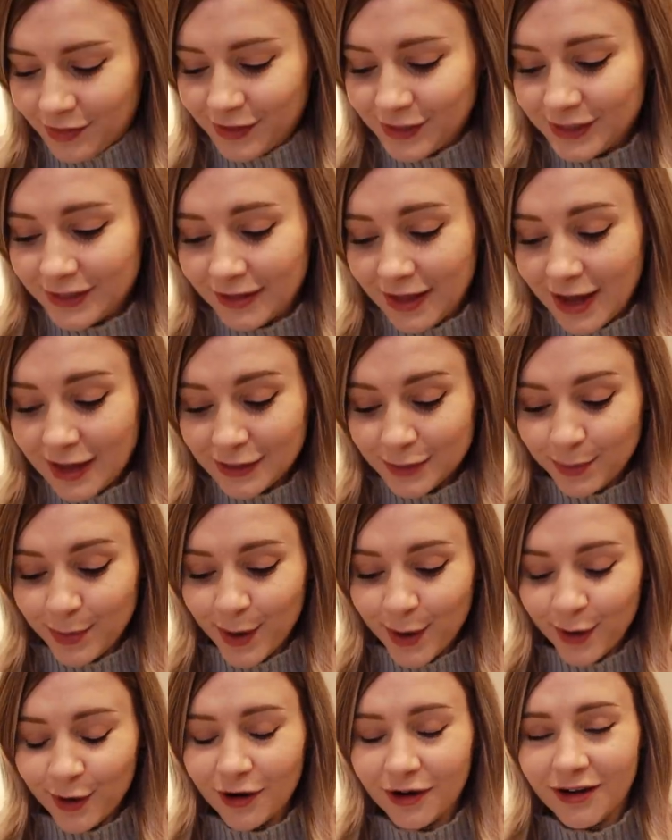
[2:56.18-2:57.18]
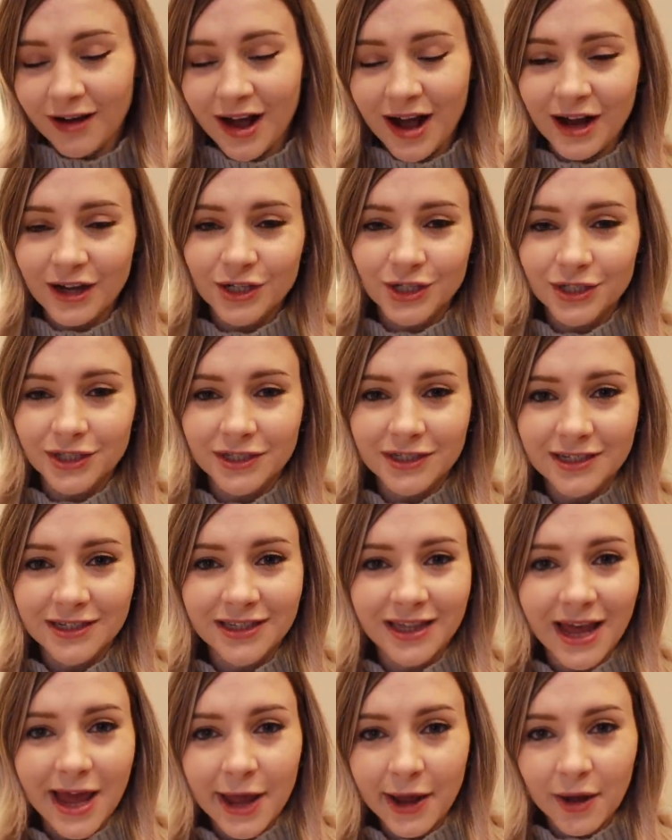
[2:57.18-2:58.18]
This last pair are actually
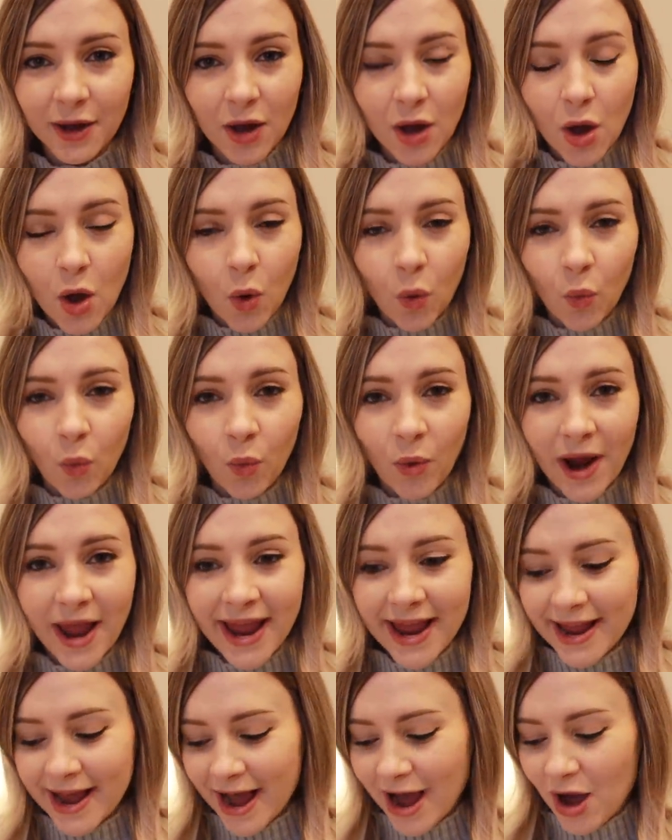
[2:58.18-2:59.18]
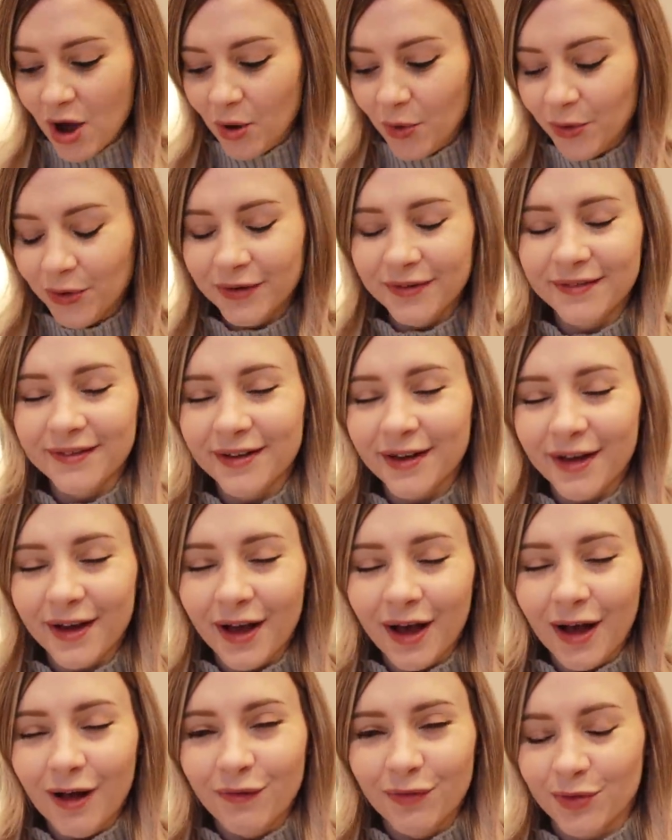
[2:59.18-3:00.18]
like way out
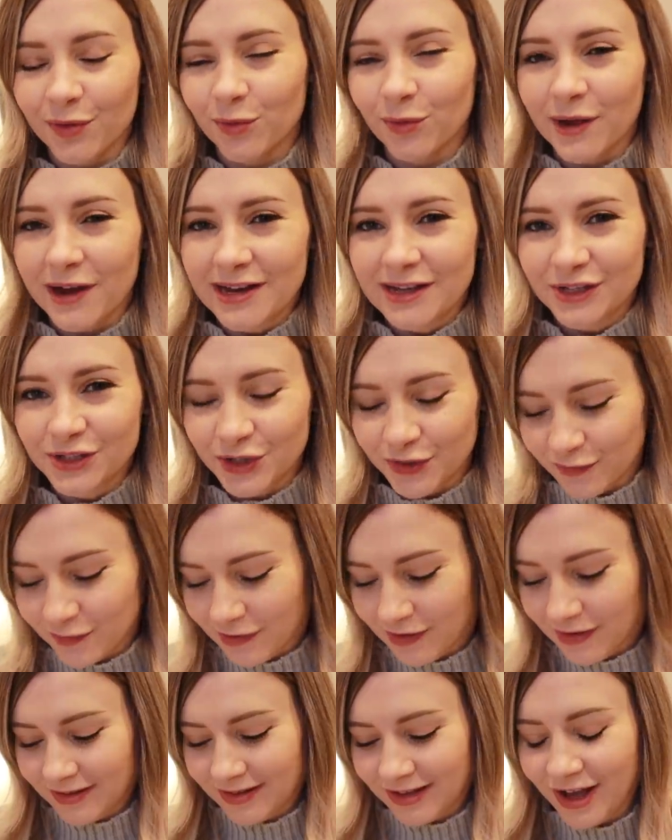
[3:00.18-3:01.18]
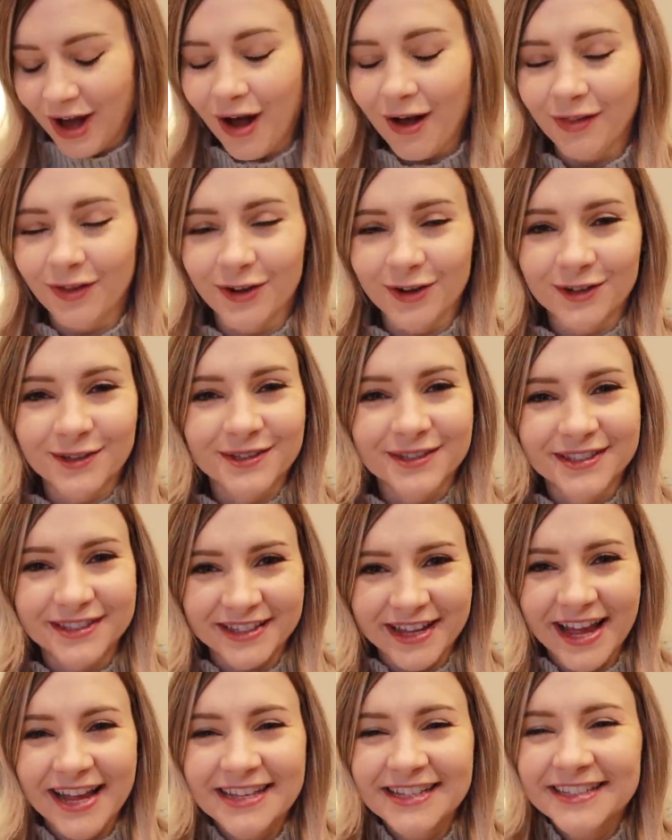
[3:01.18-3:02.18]
of the range of colors
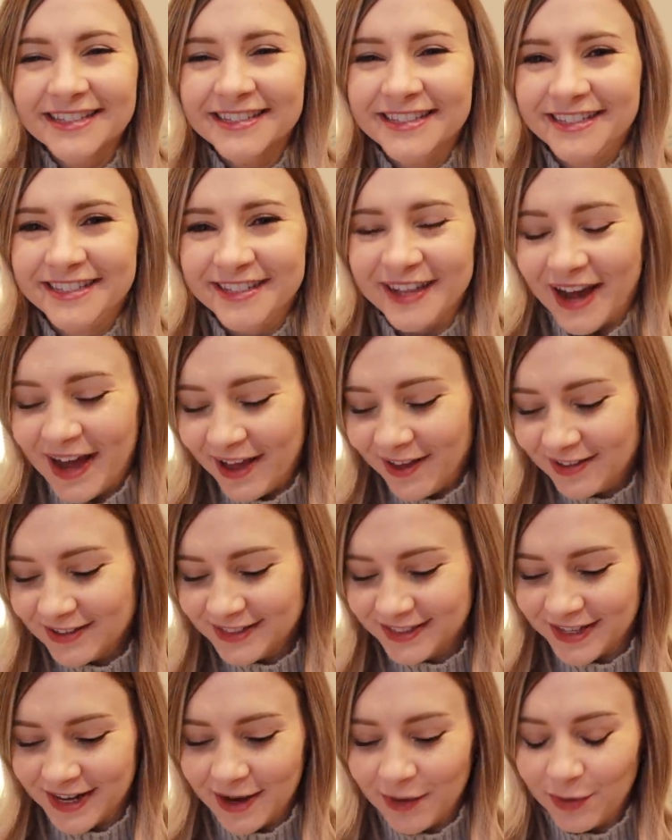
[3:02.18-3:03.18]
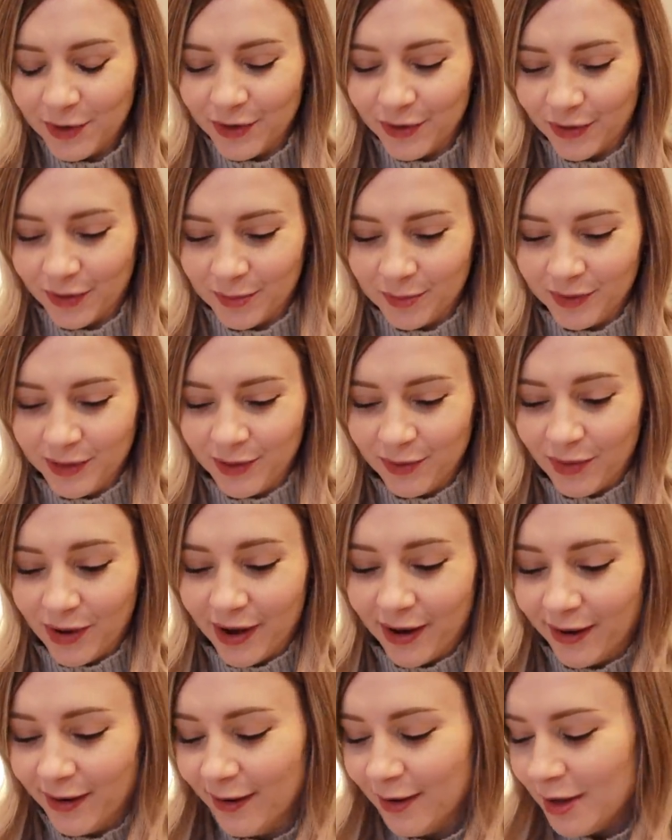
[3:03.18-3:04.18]
and styles that I would normally
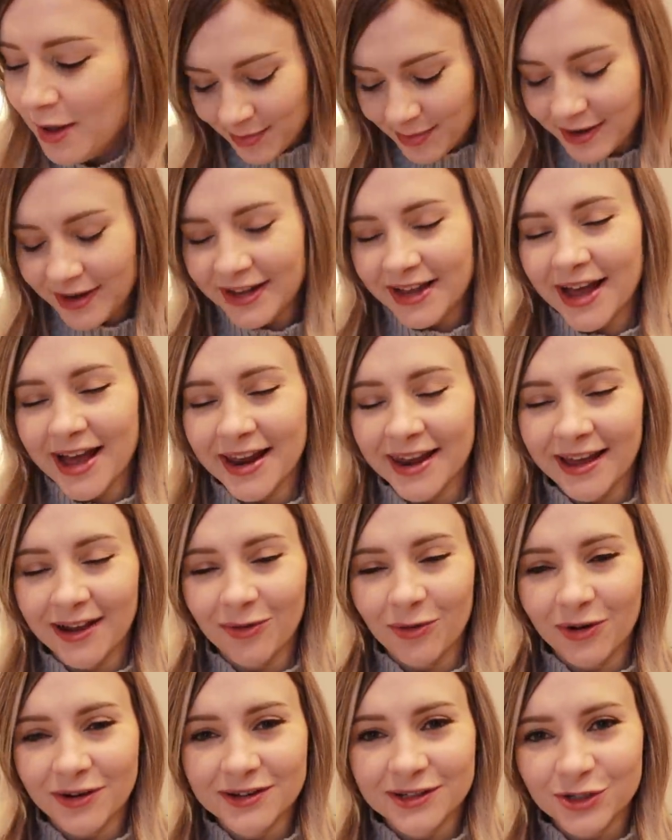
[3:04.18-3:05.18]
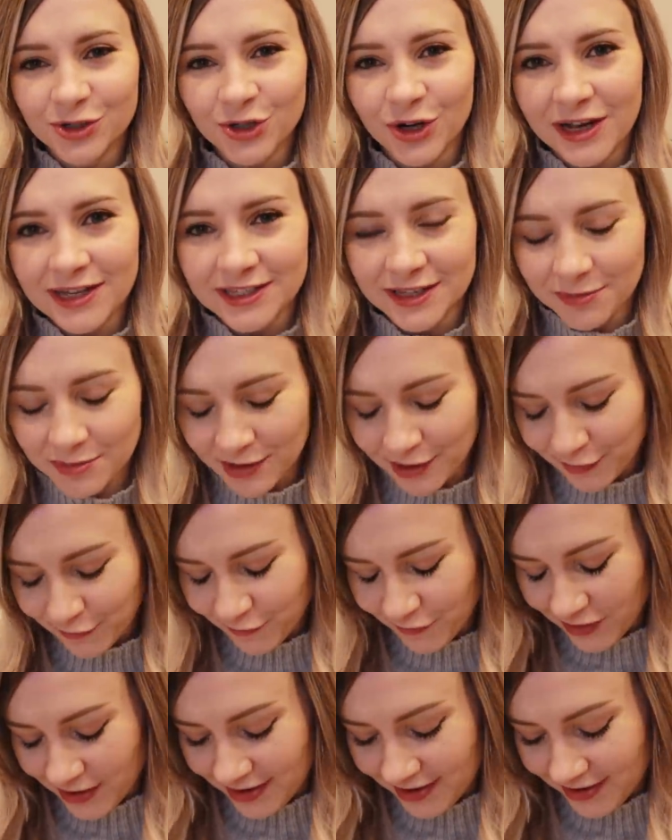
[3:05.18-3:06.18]
wear, but again, I wanted to try something
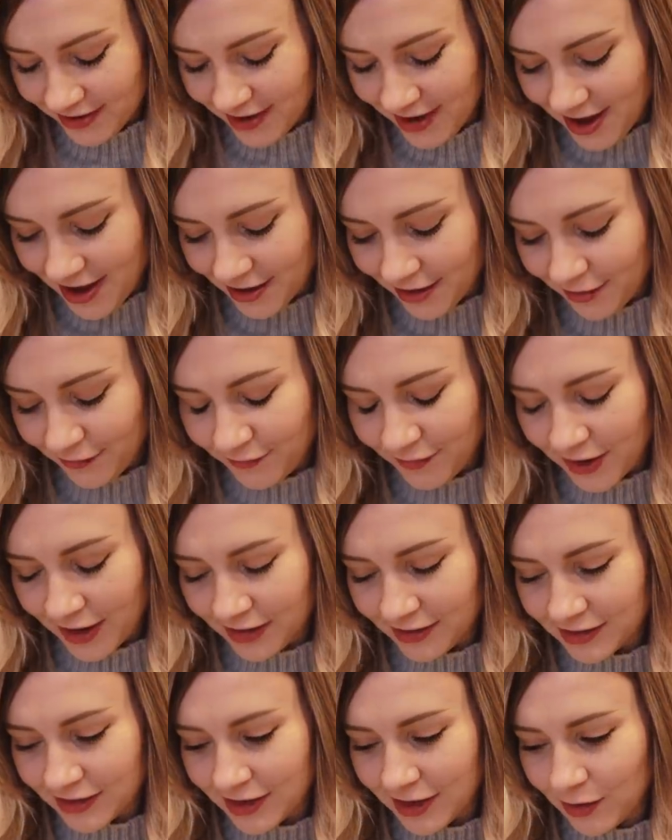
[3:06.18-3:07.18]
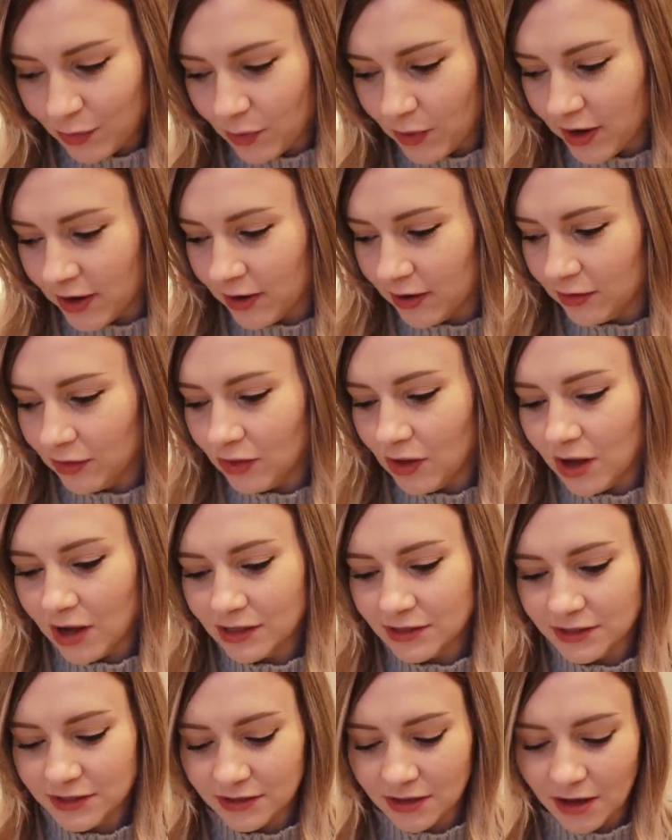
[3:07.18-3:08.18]
fun, and I find that I wear
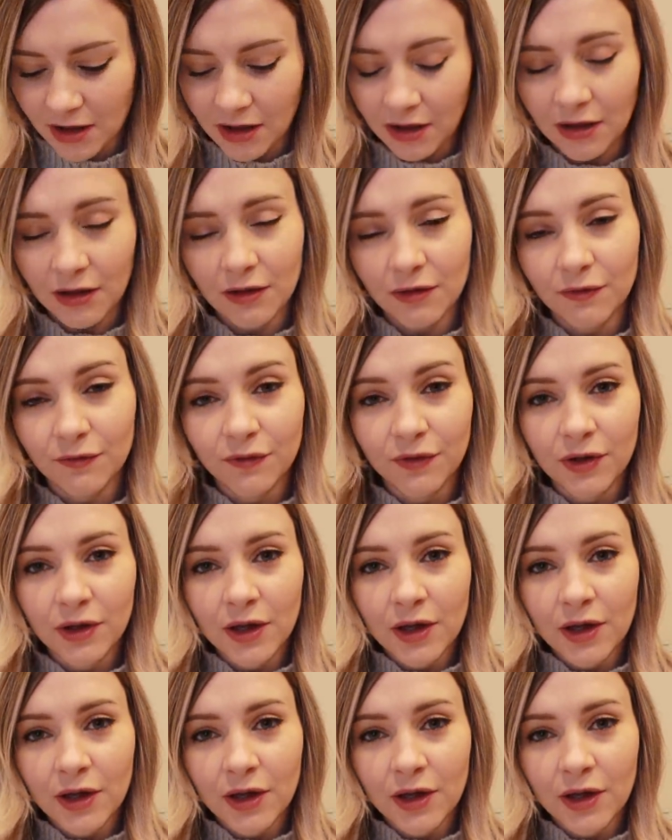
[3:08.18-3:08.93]
lots of